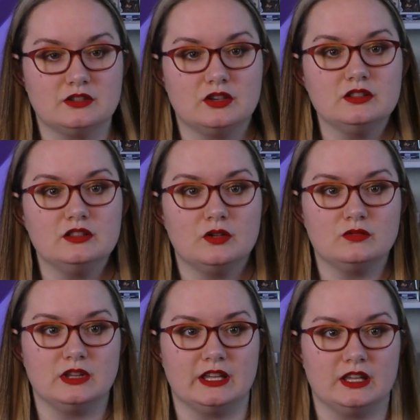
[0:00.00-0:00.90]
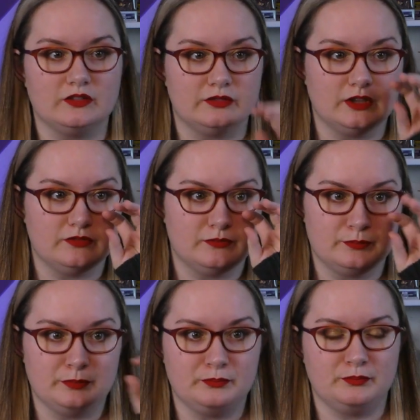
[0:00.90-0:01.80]
good though. Like if if
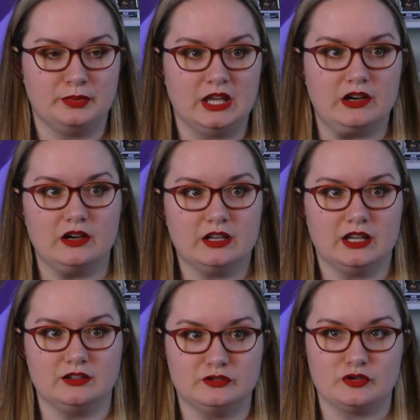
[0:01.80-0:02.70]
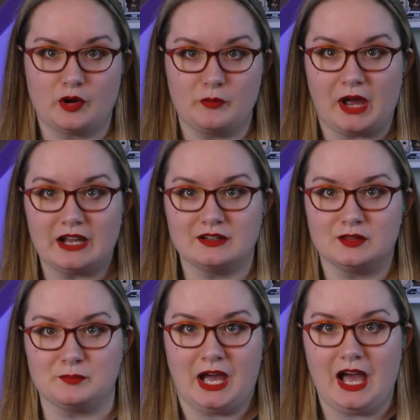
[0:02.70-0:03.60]
Peter can to go back to
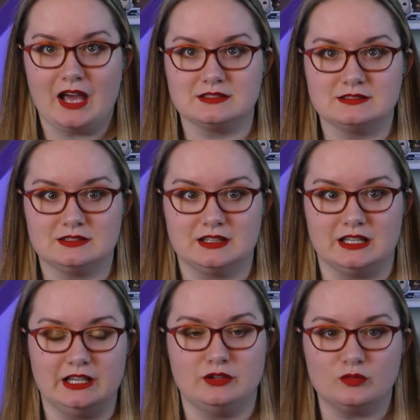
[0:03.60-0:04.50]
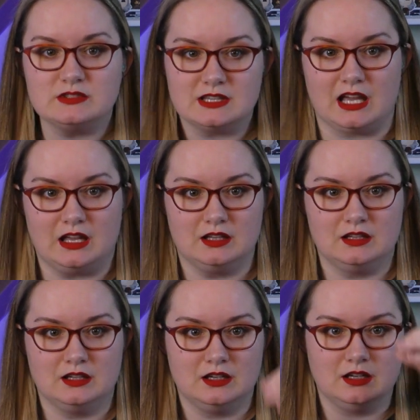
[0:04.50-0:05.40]
the past, then he knows that,
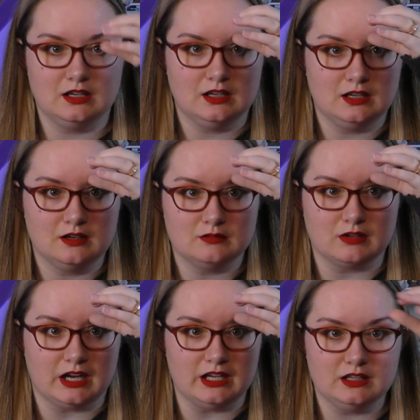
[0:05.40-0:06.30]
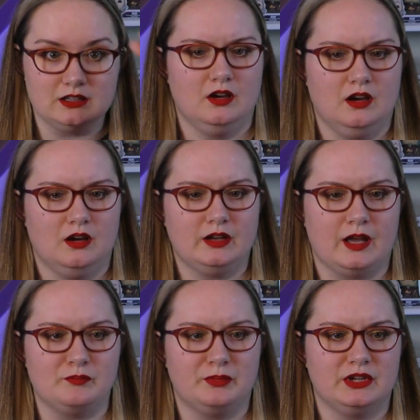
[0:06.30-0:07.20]
right? Have okay,
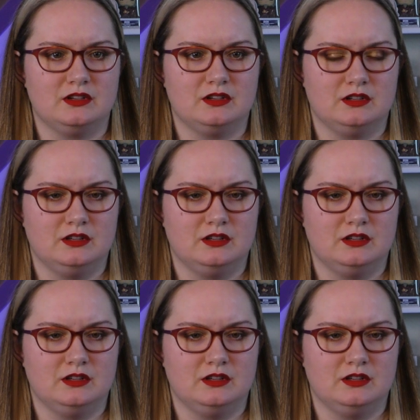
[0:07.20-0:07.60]
you seen but...